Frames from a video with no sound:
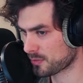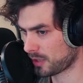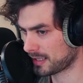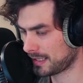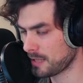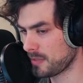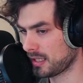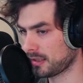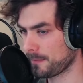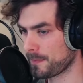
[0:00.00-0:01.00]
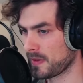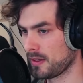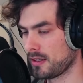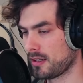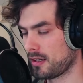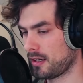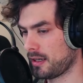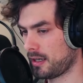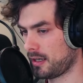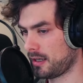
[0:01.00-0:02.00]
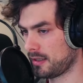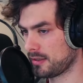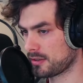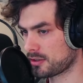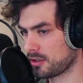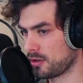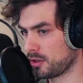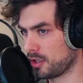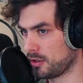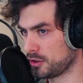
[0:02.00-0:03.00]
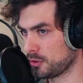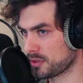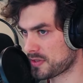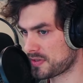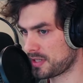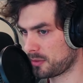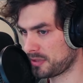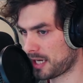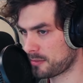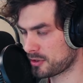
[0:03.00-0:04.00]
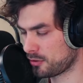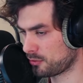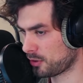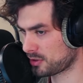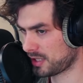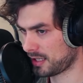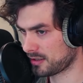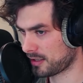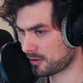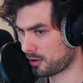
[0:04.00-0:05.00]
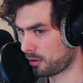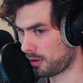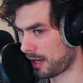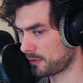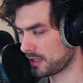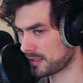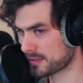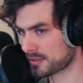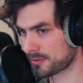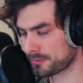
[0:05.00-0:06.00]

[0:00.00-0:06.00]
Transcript: while gaming, and you would still be able to rotate whole areas.